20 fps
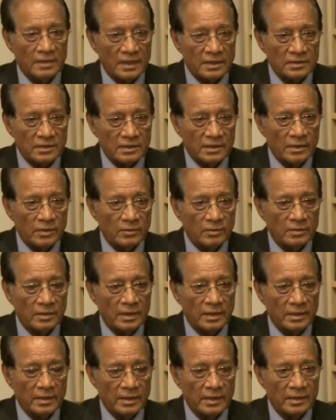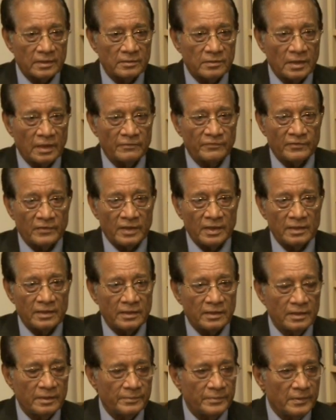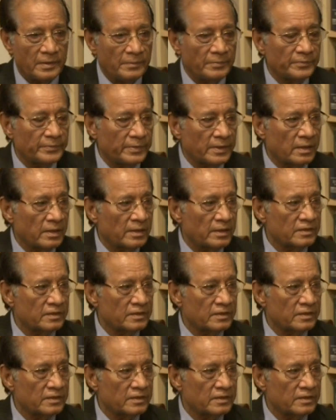That they are looking at, employer